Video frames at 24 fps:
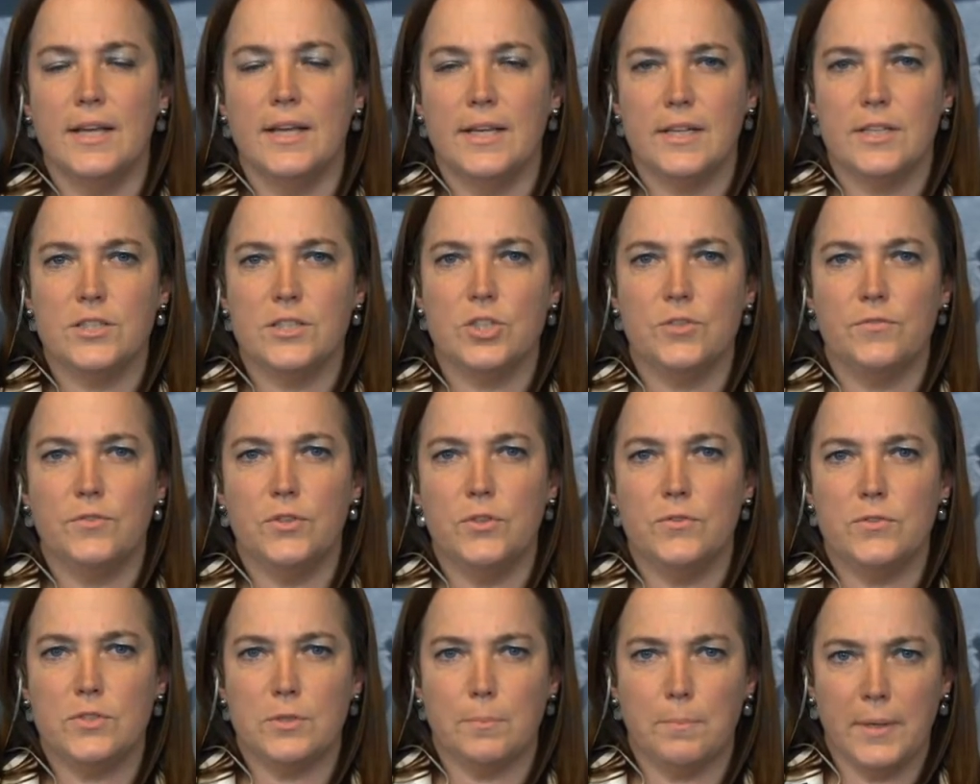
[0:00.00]
is you've
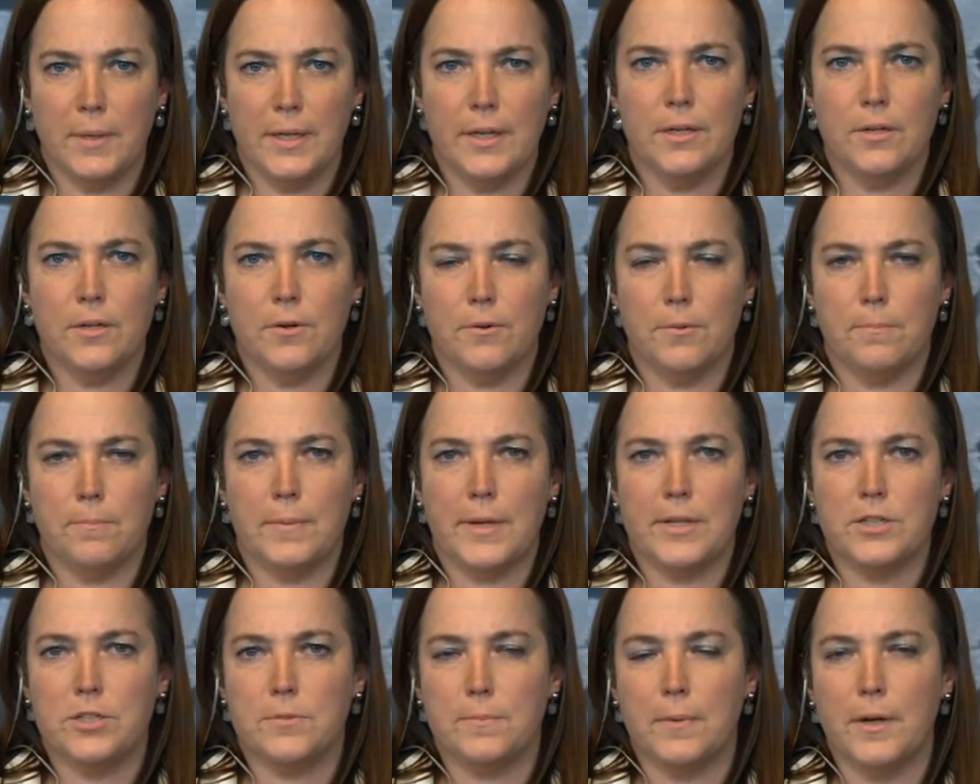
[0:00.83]
used a peer group
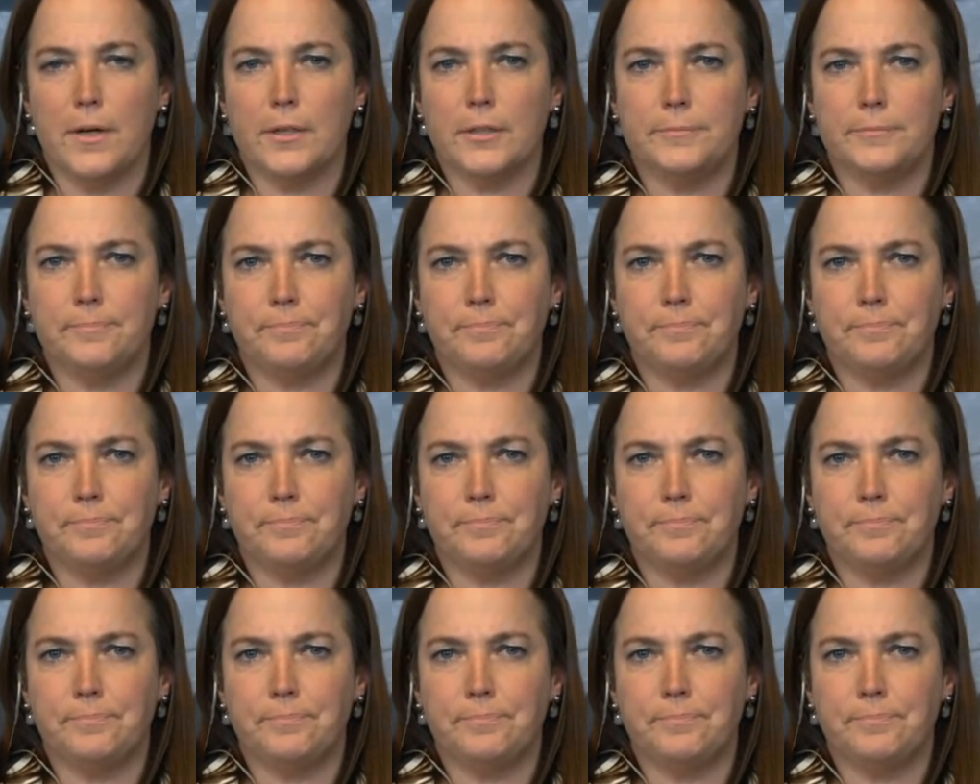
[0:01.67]
benchmark.